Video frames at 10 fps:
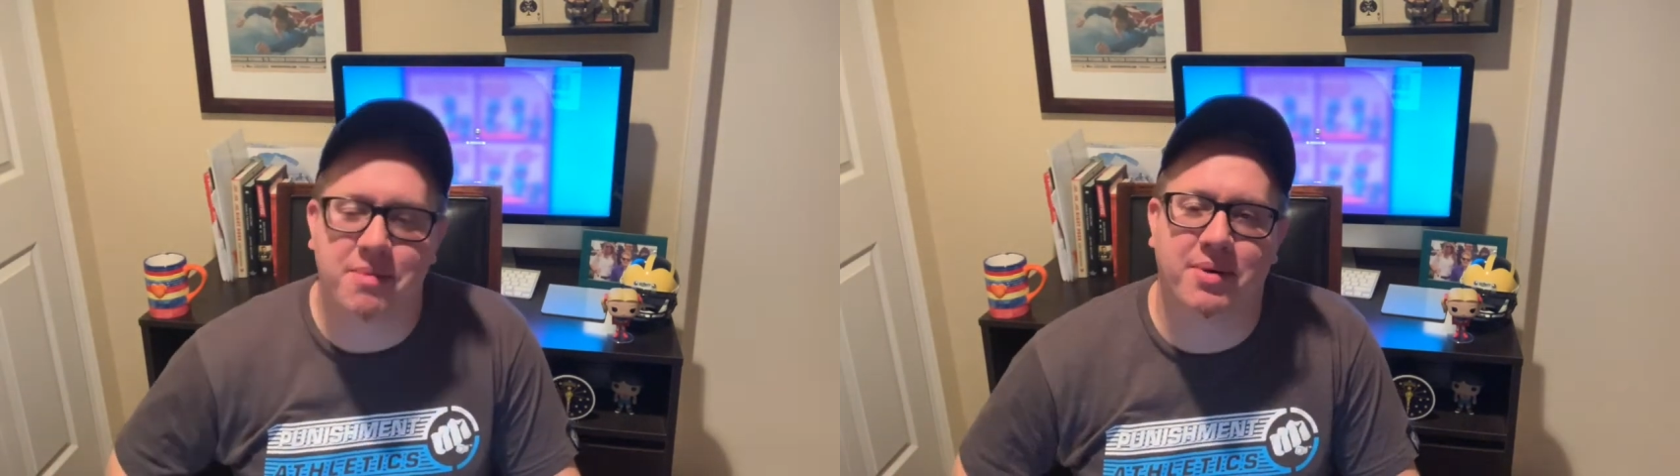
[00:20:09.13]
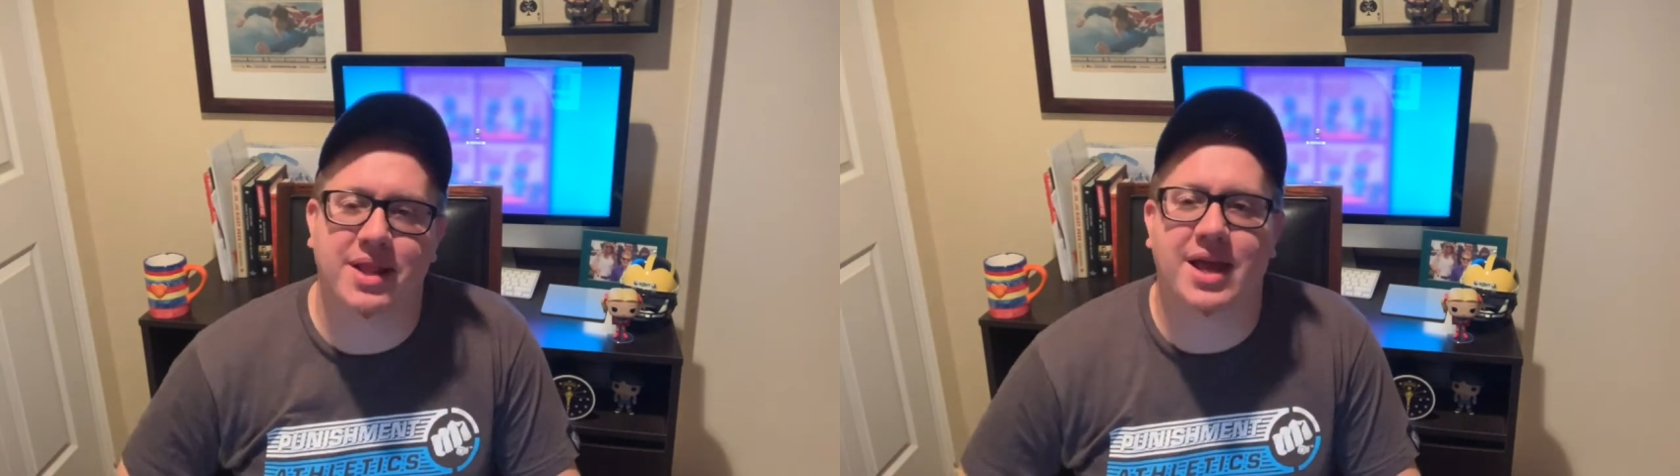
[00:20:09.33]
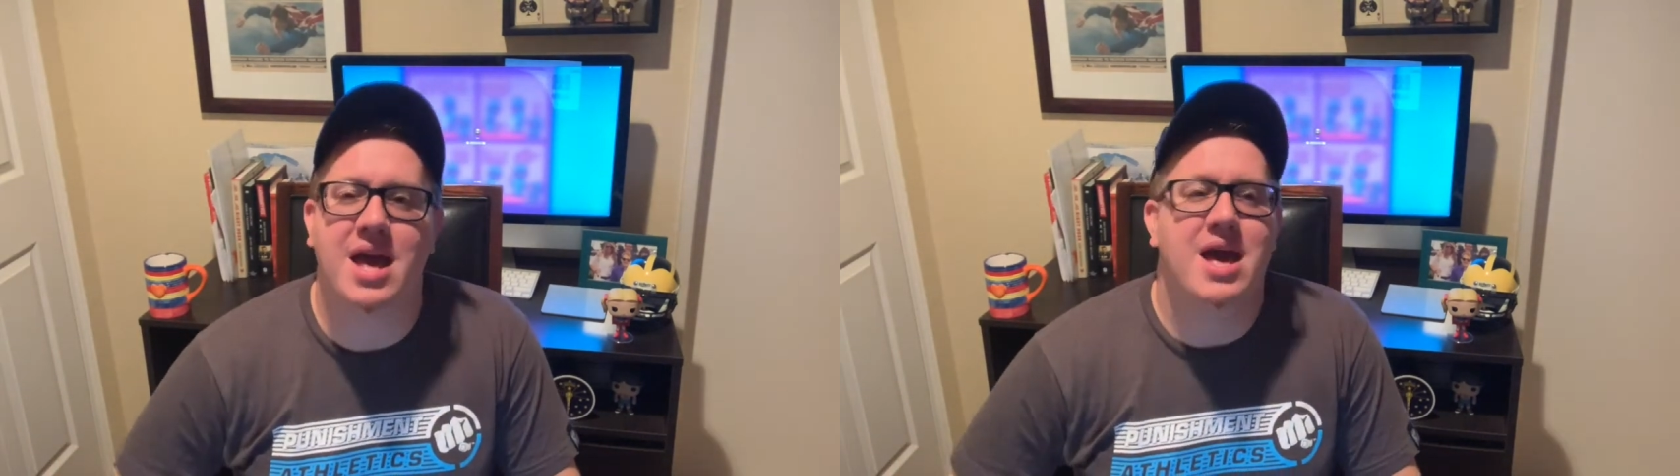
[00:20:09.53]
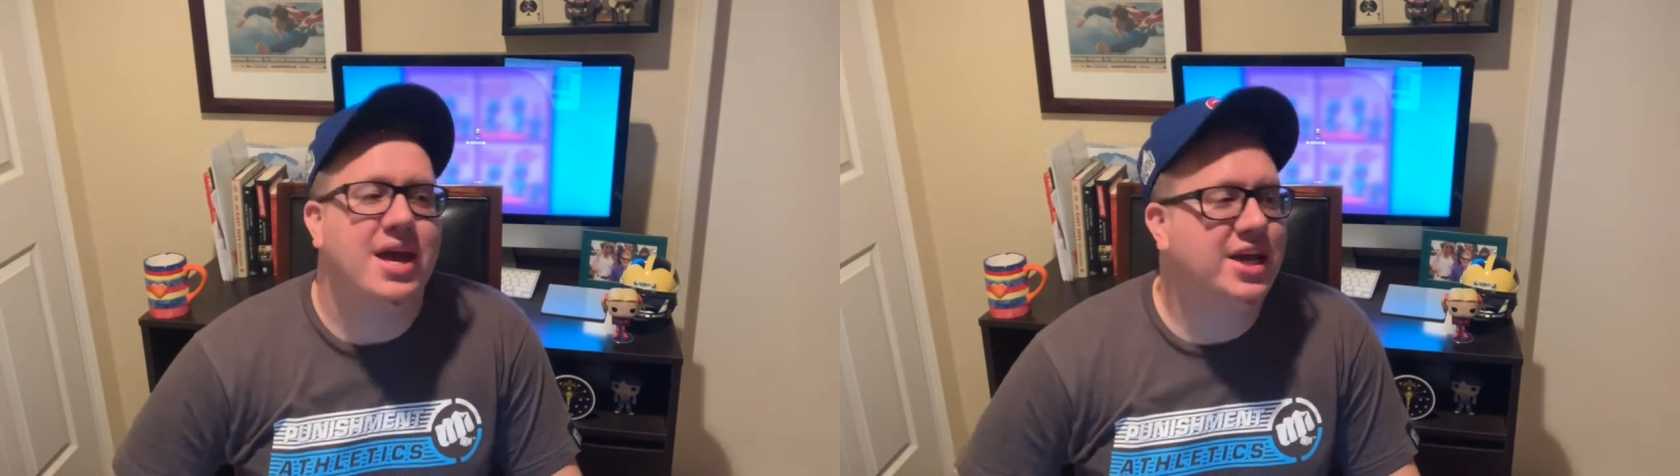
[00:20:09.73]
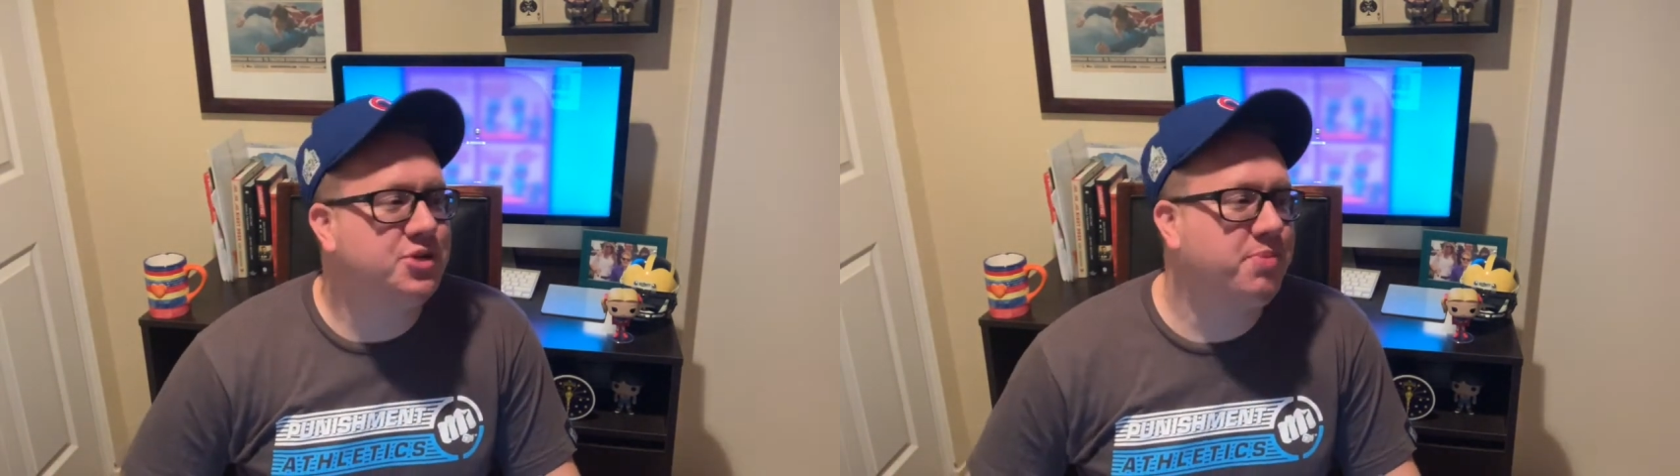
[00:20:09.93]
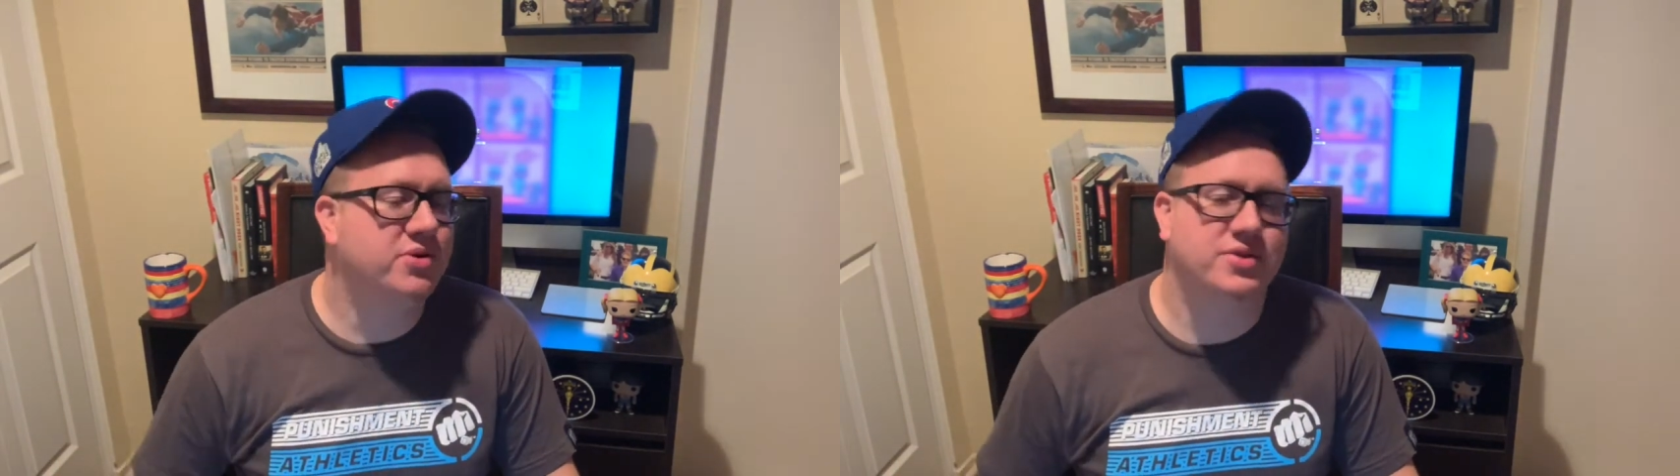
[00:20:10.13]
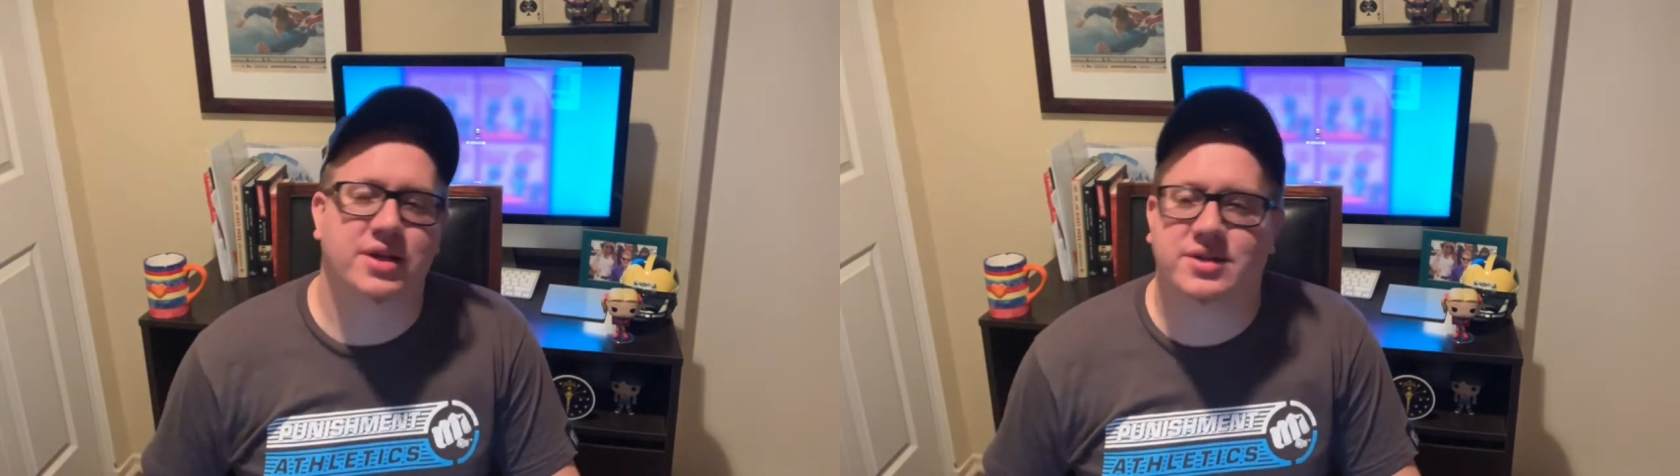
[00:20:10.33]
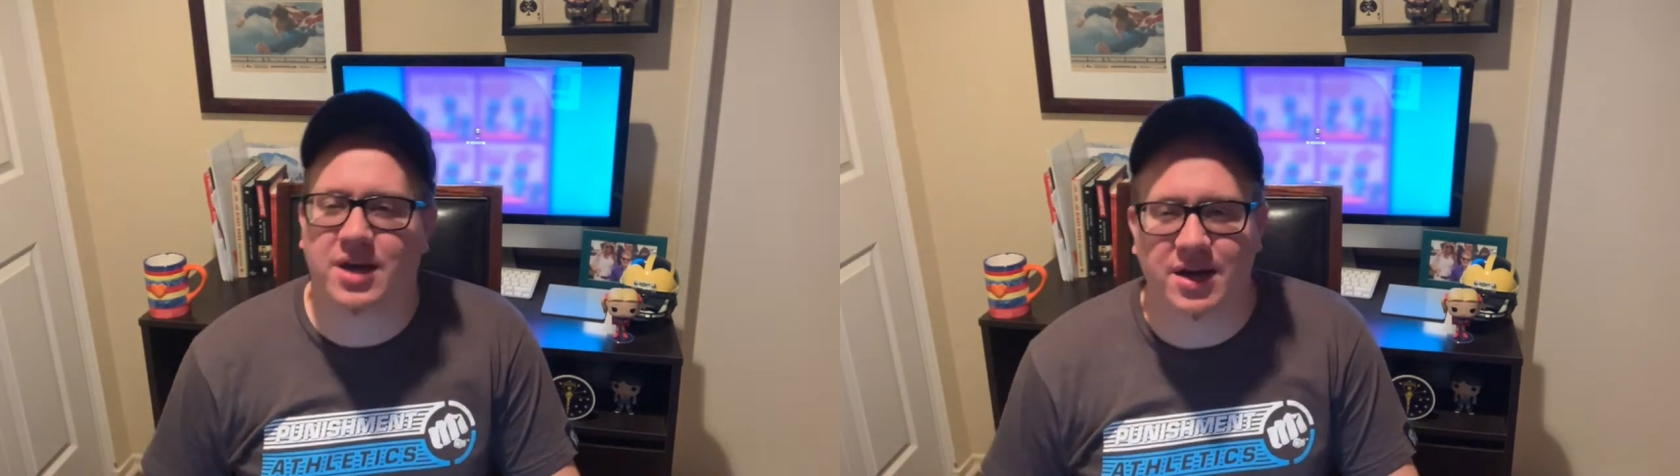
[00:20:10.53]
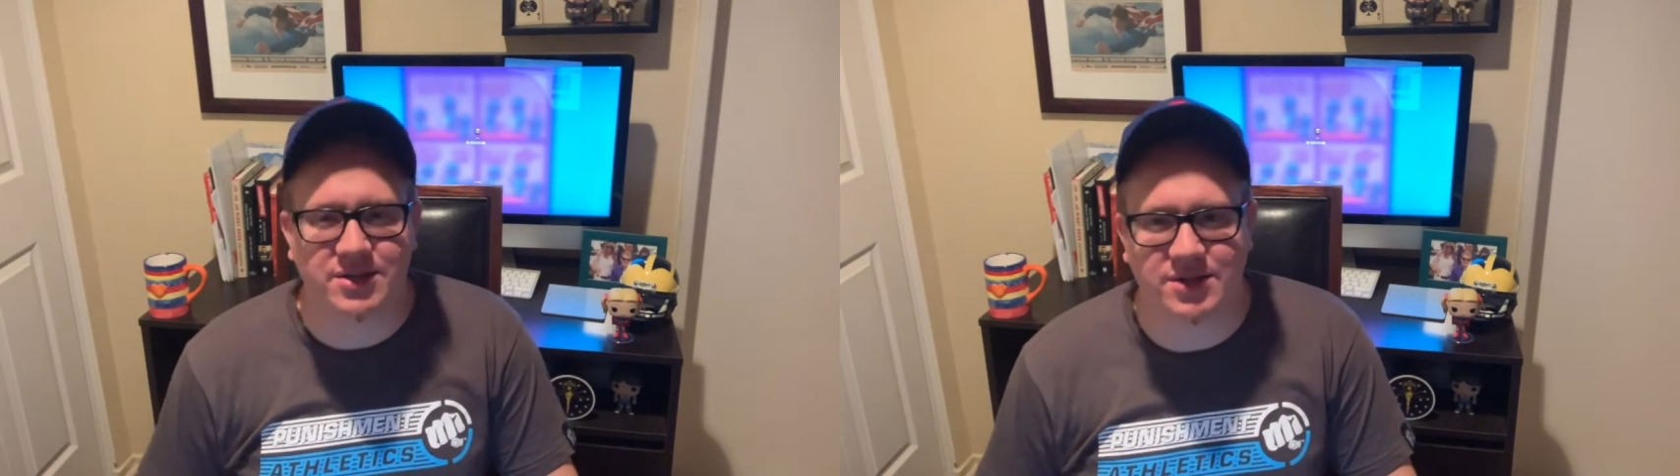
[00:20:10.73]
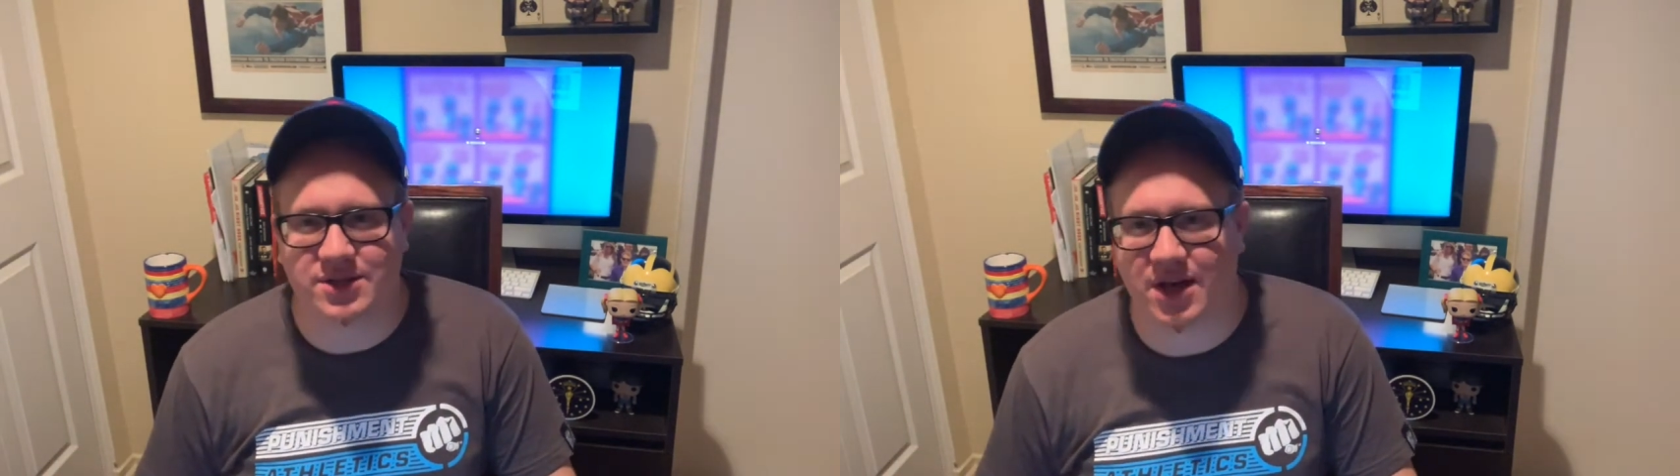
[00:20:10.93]
But, like, he's posting
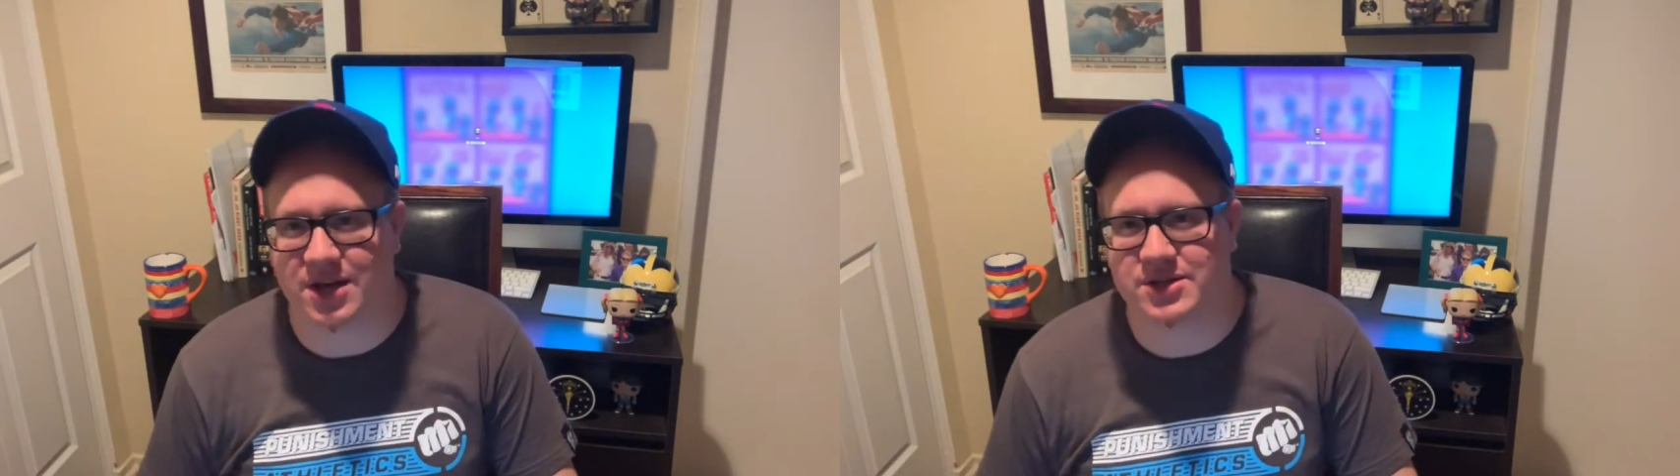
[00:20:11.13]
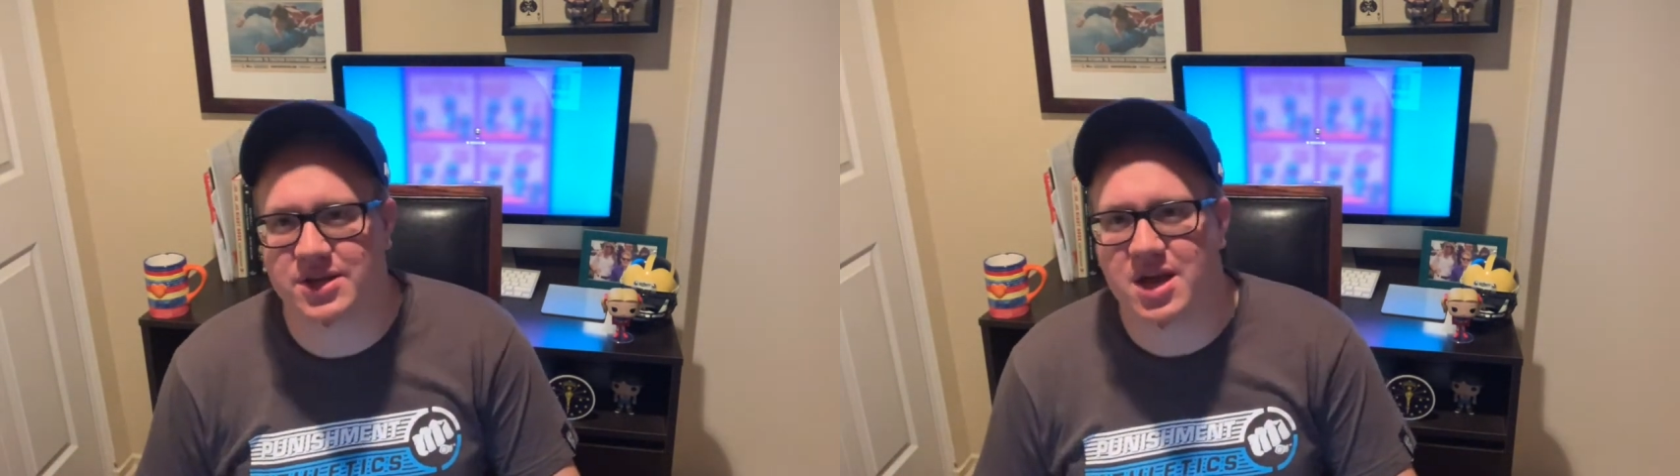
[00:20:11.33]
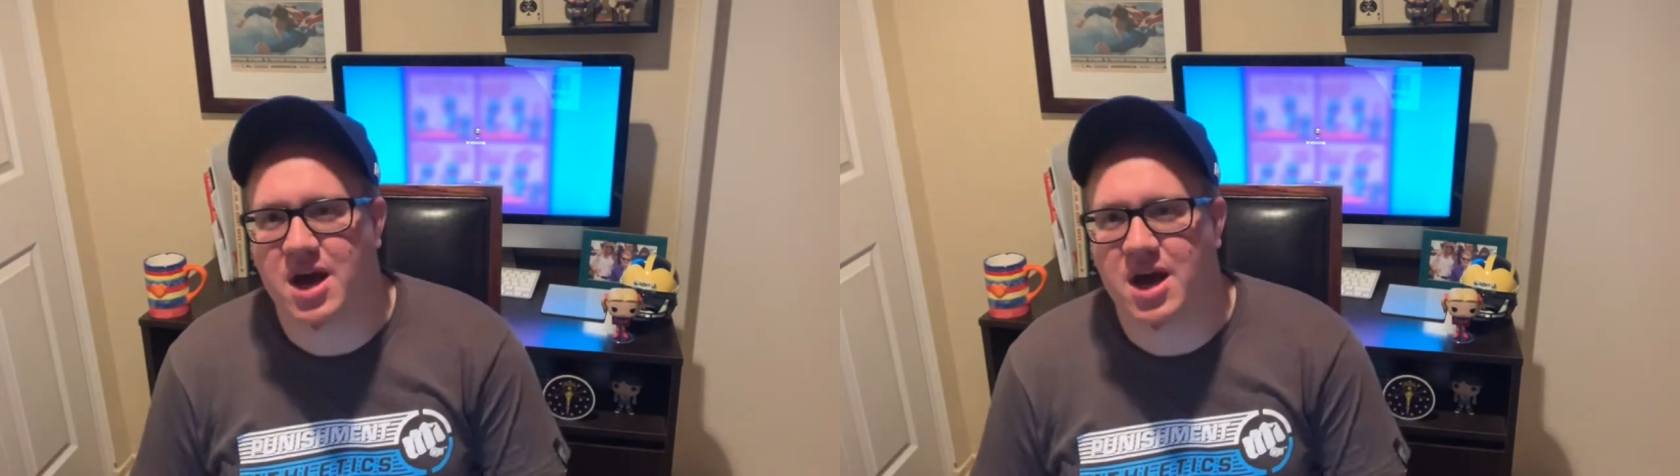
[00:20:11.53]
tons and tons